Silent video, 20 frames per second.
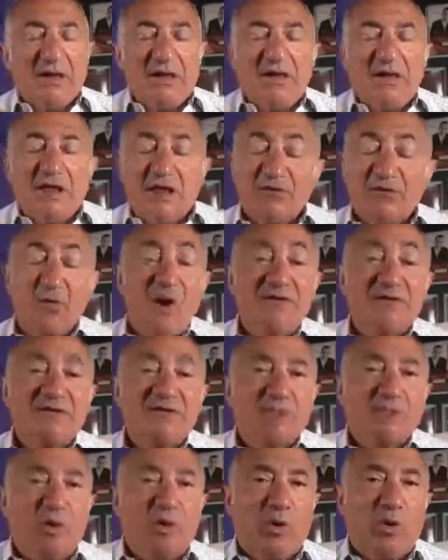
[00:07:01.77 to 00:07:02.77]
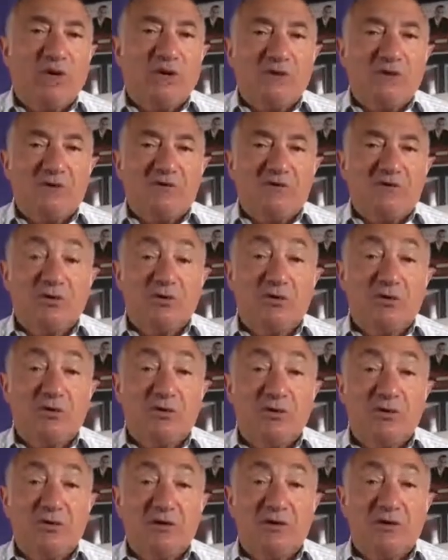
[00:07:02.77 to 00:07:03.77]
That's why it's important
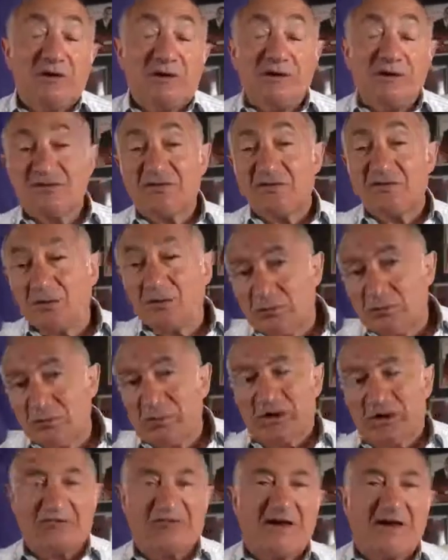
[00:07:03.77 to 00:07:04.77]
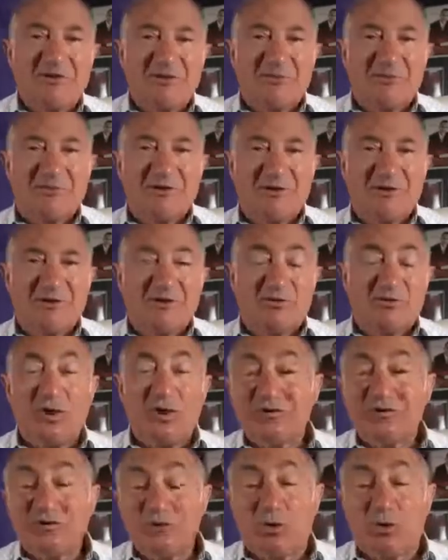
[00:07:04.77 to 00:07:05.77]
to listen to good motivational material. It's why
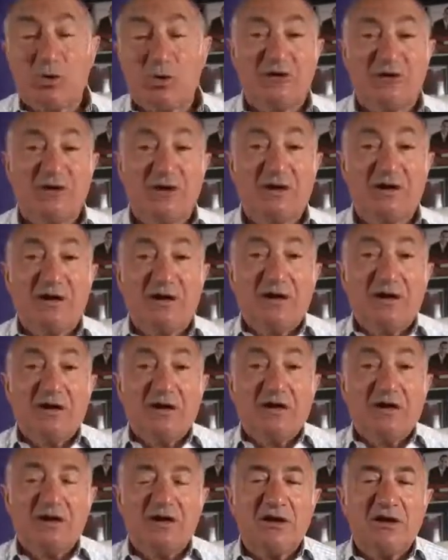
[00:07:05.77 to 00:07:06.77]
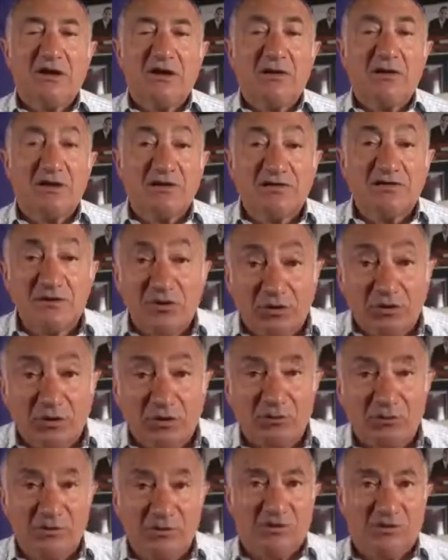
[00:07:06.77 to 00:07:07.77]
it's important to, listen to
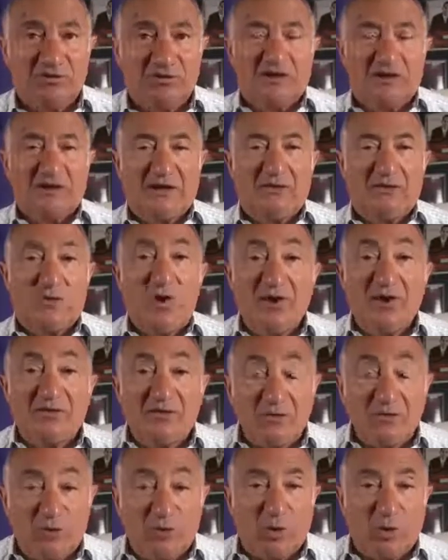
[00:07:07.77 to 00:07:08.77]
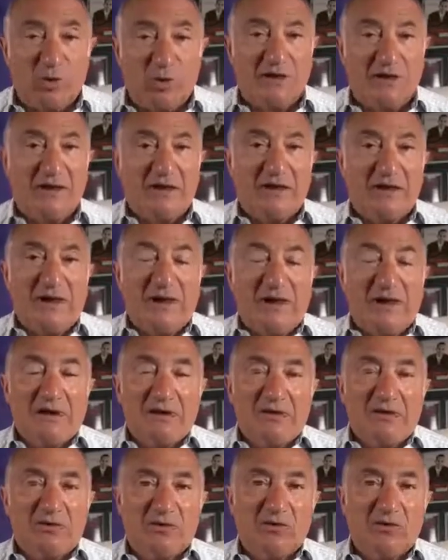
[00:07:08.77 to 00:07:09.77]
good music. It's why it's important
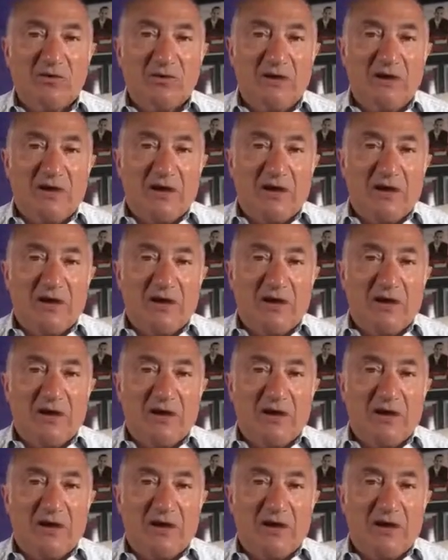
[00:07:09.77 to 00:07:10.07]
to